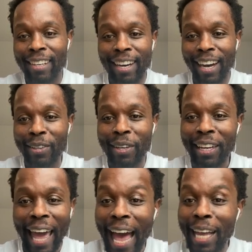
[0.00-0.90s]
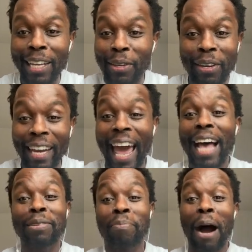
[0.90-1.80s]
Uh, you could ask, you could
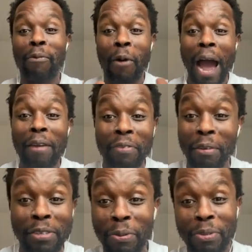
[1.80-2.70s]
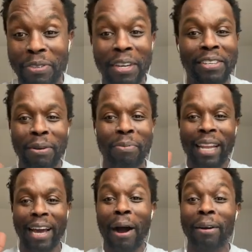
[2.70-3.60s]
ask my wife if she was there. She would be
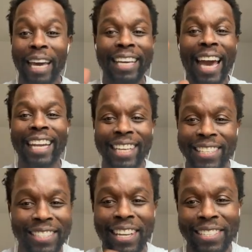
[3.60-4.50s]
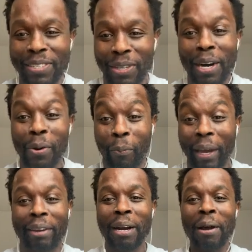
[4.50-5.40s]
like, okay, yeah, this is this is going weird.